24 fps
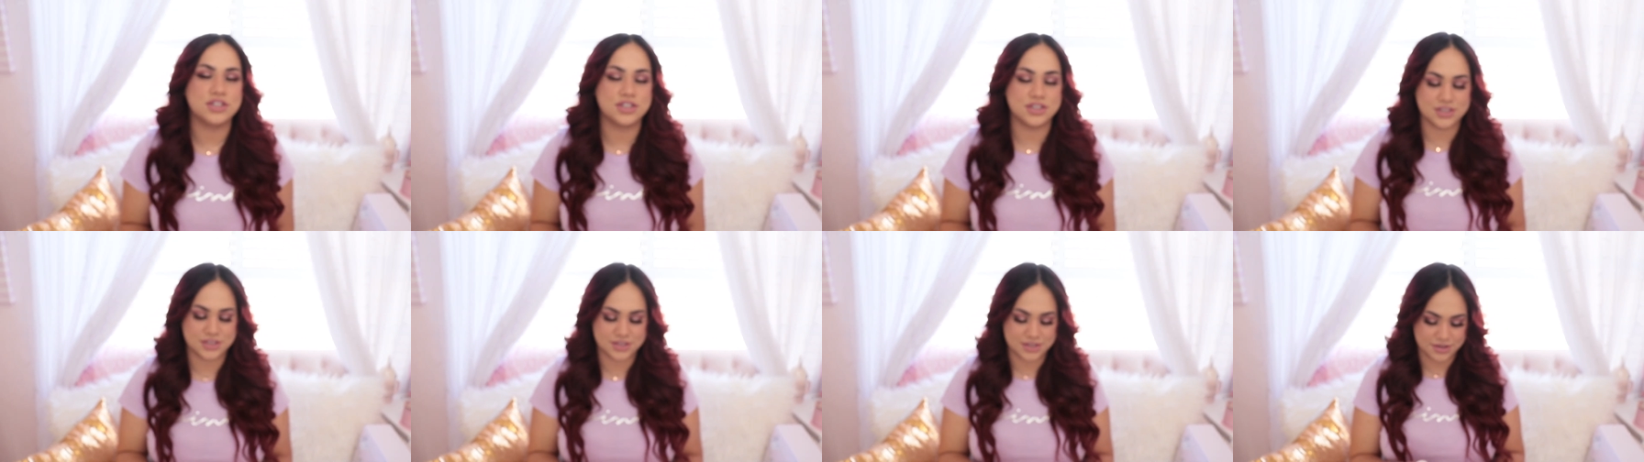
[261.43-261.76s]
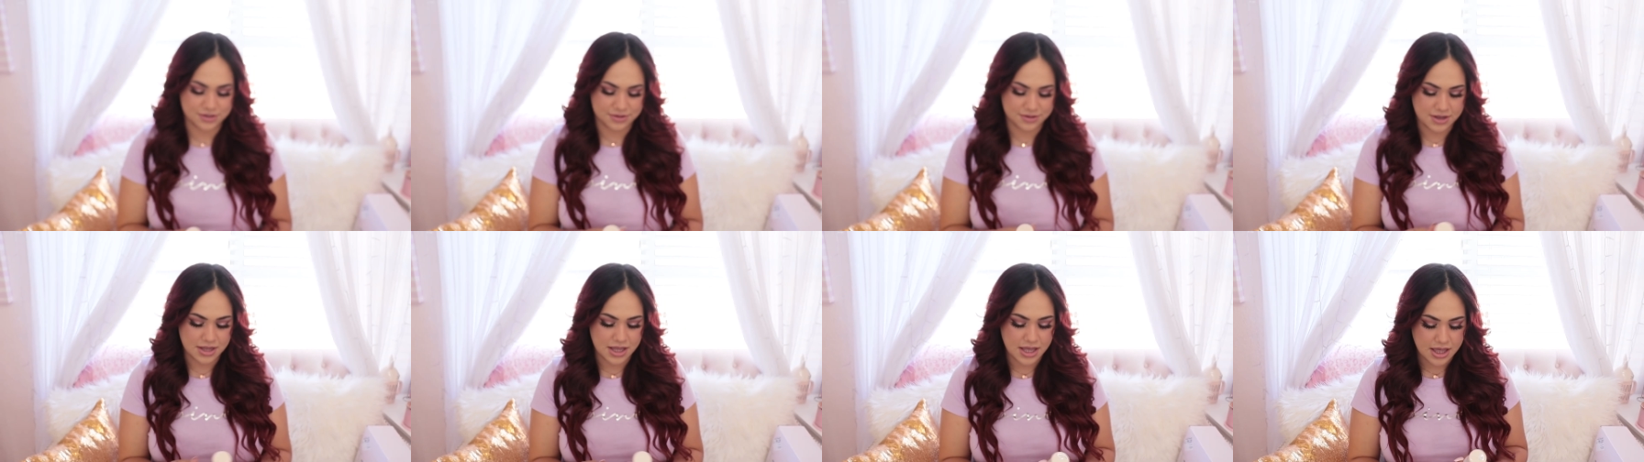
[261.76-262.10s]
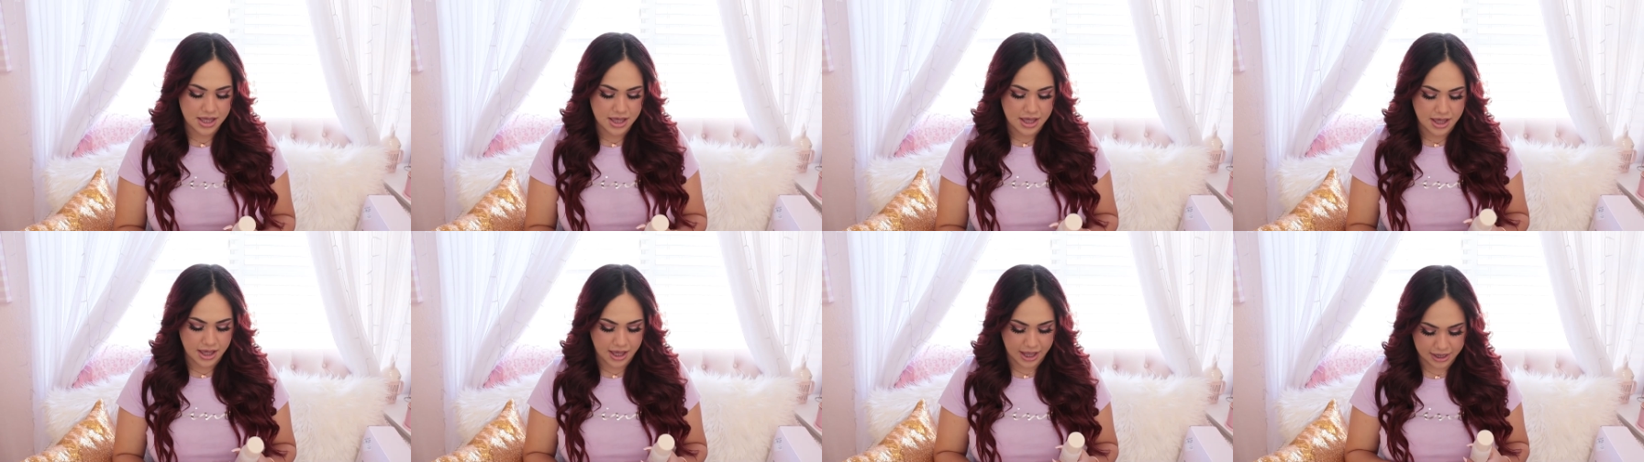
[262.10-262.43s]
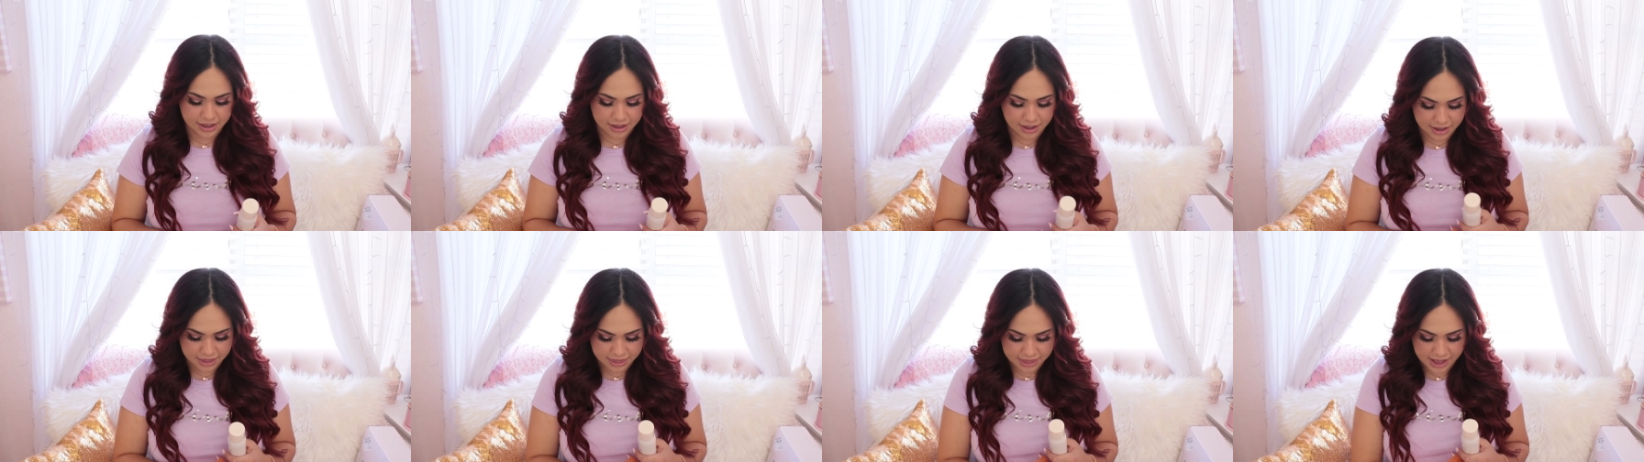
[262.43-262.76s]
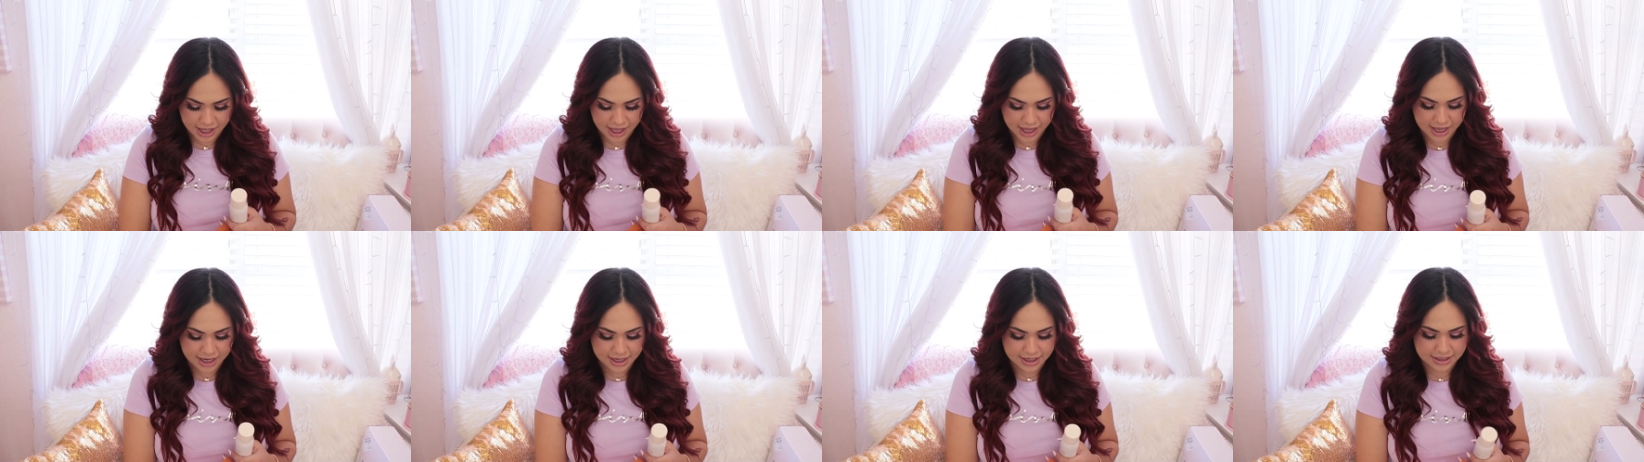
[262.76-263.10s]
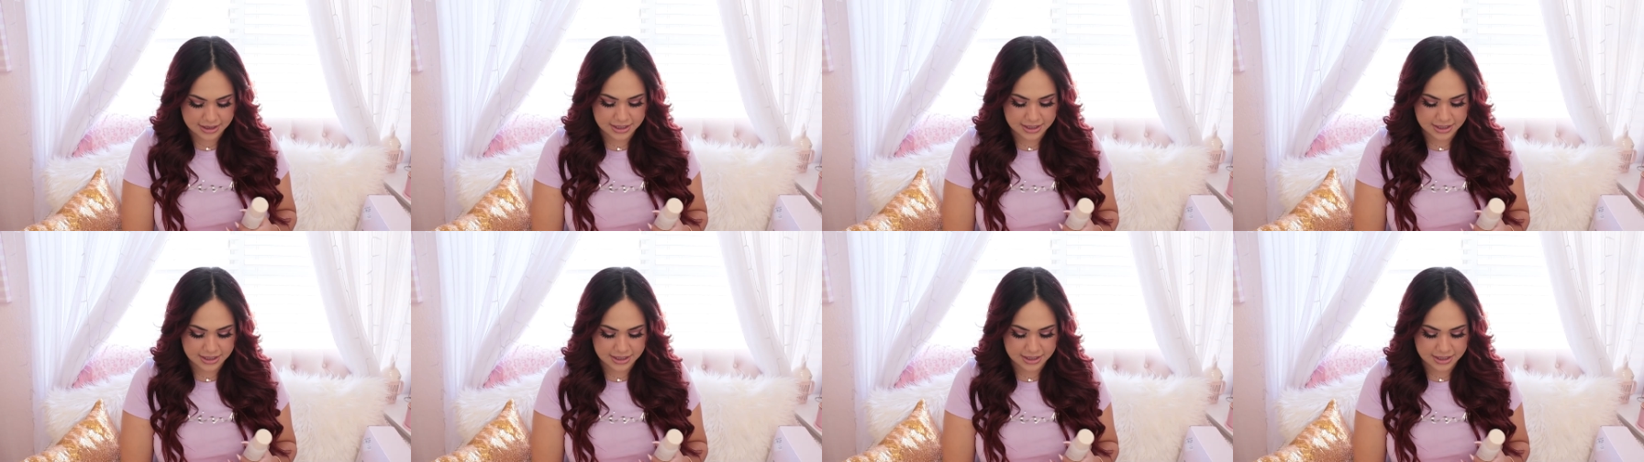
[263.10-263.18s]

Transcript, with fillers: So I got that.